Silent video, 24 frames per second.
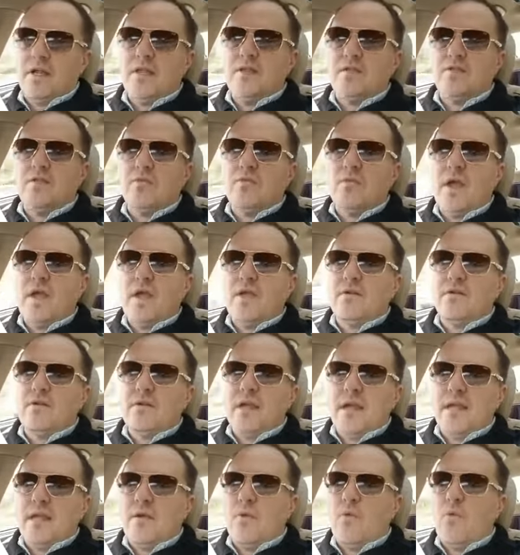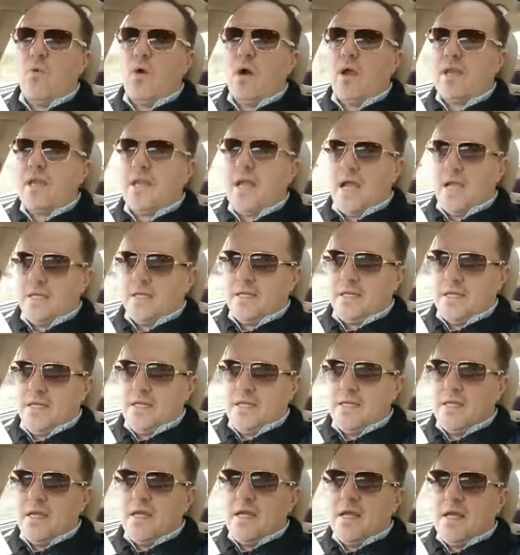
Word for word: Either way, you're netting one ninety thousand dollars.